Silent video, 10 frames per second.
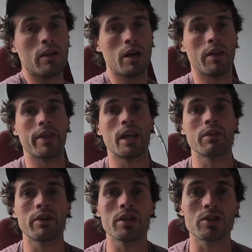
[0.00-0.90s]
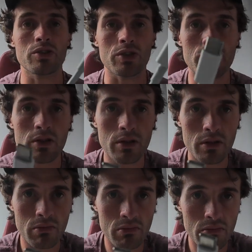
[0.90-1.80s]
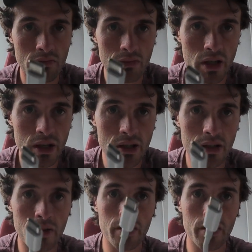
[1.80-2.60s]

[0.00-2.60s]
And the end of it is just this.